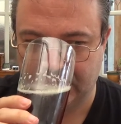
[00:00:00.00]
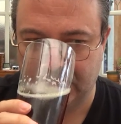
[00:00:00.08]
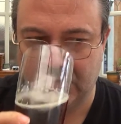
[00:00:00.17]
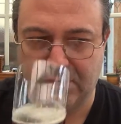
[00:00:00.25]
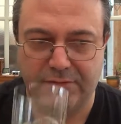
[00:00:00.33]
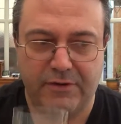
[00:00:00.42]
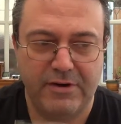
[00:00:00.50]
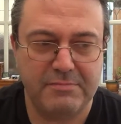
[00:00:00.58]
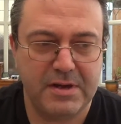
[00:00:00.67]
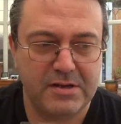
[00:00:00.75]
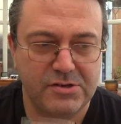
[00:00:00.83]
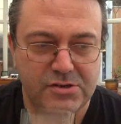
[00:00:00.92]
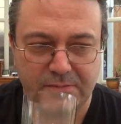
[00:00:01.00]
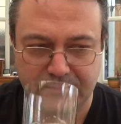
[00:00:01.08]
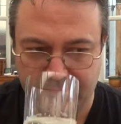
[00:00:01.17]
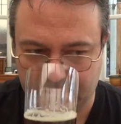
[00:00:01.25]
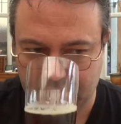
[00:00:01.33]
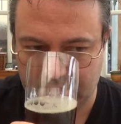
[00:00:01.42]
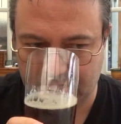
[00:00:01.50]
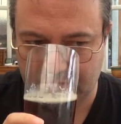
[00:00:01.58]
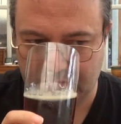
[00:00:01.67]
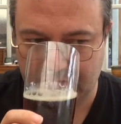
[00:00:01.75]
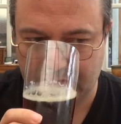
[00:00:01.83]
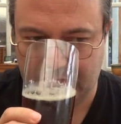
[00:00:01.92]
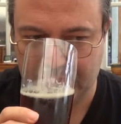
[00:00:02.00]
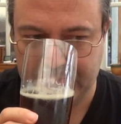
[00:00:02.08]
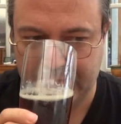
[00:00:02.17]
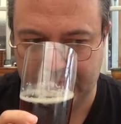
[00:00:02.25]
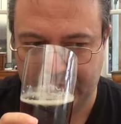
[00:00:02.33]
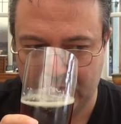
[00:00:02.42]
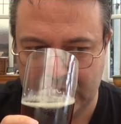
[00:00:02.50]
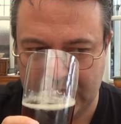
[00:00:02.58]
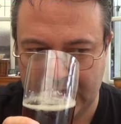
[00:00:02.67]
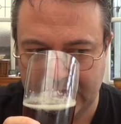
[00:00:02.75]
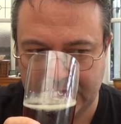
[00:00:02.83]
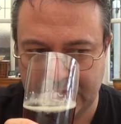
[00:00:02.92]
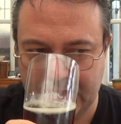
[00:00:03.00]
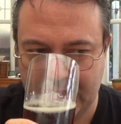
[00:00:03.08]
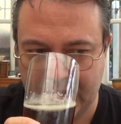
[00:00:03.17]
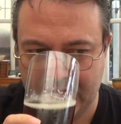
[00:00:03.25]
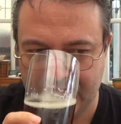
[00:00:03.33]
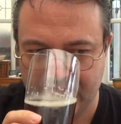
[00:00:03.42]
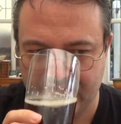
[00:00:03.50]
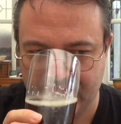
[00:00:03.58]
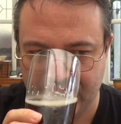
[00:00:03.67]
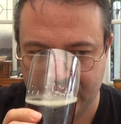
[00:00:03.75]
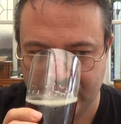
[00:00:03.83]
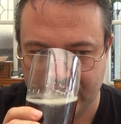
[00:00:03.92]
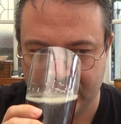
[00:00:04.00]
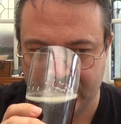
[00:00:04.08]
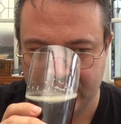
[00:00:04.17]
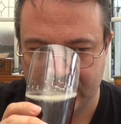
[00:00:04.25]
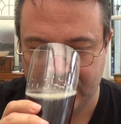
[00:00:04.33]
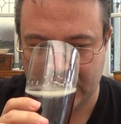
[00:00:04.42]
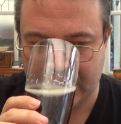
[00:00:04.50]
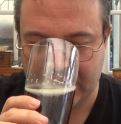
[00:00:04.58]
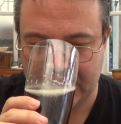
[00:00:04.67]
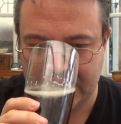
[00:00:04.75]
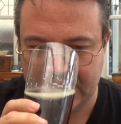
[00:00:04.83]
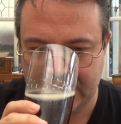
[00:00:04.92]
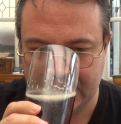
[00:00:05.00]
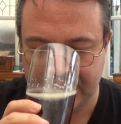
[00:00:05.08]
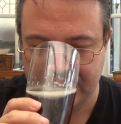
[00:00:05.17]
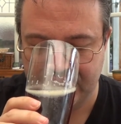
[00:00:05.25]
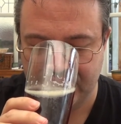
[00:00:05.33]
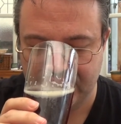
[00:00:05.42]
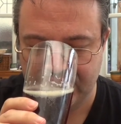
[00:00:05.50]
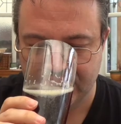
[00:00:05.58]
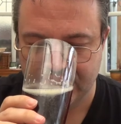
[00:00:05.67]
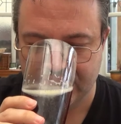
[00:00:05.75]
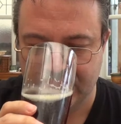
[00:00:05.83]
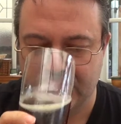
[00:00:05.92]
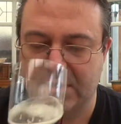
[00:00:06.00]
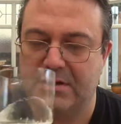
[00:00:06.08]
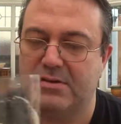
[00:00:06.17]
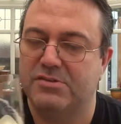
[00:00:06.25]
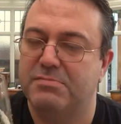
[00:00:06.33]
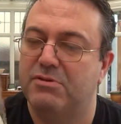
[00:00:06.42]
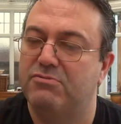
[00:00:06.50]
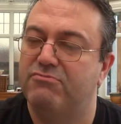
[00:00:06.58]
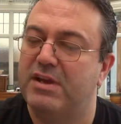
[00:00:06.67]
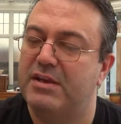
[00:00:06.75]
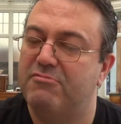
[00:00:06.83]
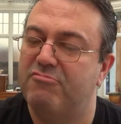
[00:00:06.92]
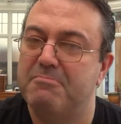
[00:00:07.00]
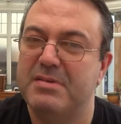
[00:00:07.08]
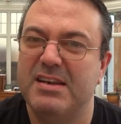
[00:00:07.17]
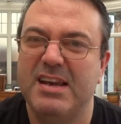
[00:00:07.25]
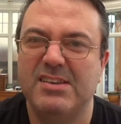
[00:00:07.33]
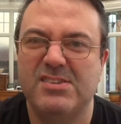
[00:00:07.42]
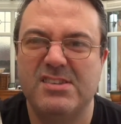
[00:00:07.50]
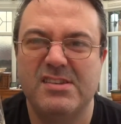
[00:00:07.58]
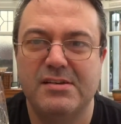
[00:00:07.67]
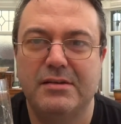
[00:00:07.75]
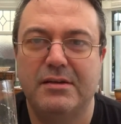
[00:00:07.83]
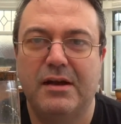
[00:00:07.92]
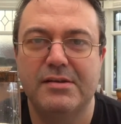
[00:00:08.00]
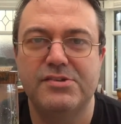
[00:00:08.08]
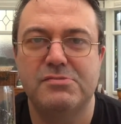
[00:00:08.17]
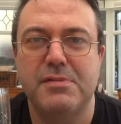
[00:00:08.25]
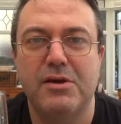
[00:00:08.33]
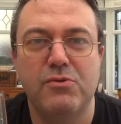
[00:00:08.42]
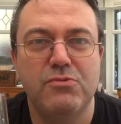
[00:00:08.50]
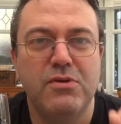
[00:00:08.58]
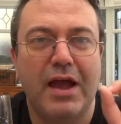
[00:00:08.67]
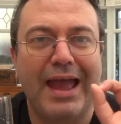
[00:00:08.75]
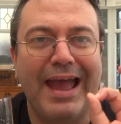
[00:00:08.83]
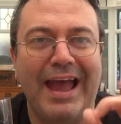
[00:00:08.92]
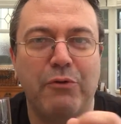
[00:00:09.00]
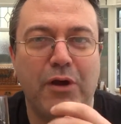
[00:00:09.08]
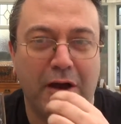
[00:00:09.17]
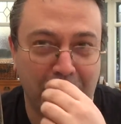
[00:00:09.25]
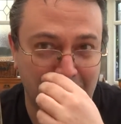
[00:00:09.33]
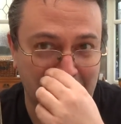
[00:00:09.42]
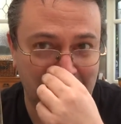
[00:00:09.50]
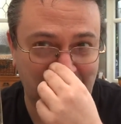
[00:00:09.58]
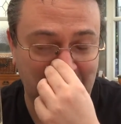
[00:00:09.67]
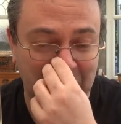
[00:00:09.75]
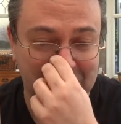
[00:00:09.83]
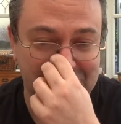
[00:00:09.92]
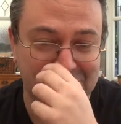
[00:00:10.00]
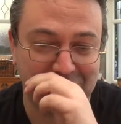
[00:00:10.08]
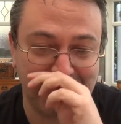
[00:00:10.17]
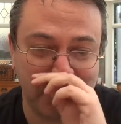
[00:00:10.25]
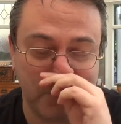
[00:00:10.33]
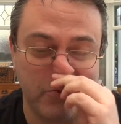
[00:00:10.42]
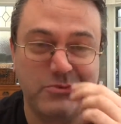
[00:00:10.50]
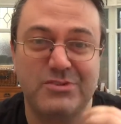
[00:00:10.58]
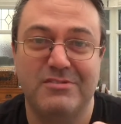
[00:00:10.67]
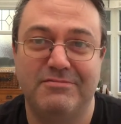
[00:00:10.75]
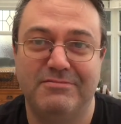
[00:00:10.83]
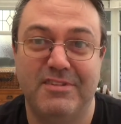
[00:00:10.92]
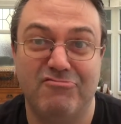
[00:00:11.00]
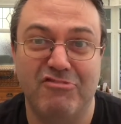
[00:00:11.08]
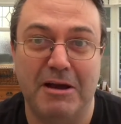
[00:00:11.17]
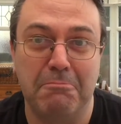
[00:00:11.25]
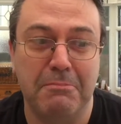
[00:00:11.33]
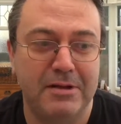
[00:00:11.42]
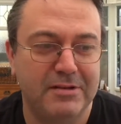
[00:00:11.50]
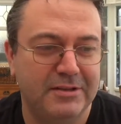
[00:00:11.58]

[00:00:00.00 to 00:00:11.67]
Not very much. A little bit of oakiness in there. And can I smell any rum in this? I can smell alcohol, which is of course rum.